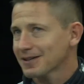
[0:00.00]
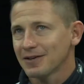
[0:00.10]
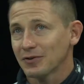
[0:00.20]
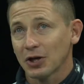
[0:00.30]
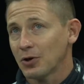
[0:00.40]

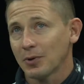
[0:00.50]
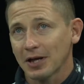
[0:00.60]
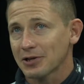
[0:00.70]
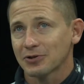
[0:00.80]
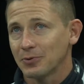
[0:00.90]
Even though we
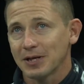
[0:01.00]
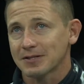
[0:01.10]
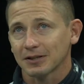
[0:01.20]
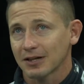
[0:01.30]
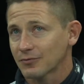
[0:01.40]
got 2
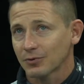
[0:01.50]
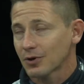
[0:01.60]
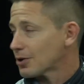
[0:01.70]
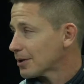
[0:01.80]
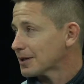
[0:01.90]
weeks left,
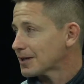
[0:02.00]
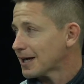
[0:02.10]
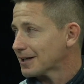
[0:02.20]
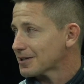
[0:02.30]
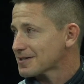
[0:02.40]
we're already
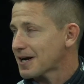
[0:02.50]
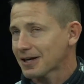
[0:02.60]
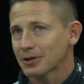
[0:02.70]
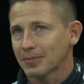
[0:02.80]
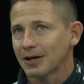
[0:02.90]
kind of
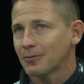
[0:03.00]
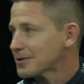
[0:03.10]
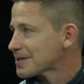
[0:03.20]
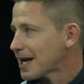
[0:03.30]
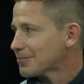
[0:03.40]
excited about
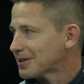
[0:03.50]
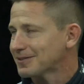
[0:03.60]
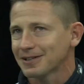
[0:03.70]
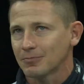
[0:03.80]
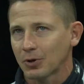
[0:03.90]
what's
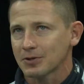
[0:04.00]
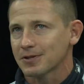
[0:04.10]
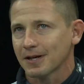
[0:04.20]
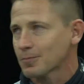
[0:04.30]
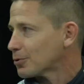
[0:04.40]
happening in
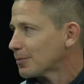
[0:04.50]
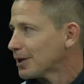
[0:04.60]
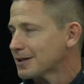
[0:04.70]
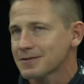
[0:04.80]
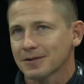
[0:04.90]
March and April and
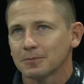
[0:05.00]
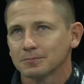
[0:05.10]
May. So.